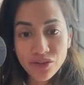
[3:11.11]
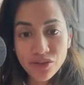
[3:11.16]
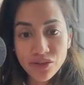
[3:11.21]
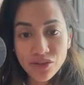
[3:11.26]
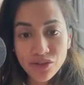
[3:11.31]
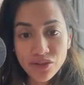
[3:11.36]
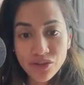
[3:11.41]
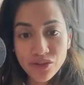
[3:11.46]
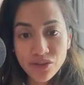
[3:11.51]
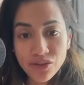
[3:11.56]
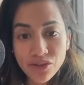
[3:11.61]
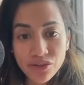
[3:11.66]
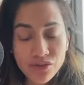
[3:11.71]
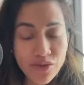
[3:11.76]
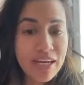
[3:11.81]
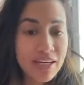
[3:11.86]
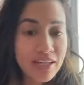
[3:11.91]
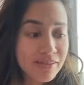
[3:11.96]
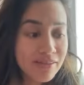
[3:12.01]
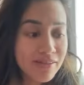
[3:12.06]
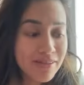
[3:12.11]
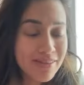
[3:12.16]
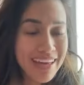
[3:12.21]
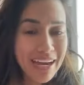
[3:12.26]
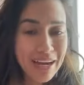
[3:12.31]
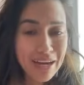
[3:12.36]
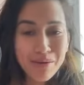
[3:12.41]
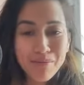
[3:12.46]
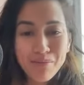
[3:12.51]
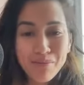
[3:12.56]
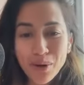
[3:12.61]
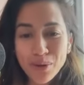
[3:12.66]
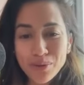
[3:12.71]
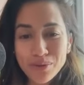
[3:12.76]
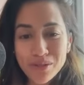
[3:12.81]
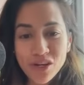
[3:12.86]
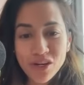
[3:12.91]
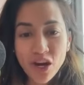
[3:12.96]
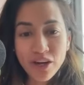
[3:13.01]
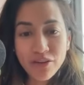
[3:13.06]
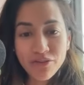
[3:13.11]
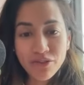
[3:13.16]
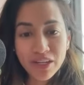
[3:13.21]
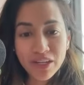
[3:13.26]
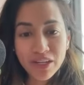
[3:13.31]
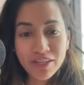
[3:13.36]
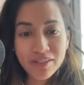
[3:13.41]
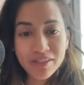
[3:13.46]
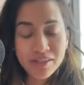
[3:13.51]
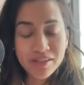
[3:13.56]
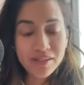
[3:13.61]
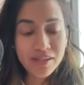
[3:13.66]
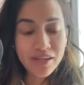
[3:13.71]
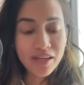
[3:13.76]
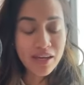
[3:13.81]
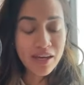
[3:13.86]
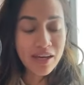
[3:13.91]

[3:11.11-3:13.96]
so that is that composed confidence.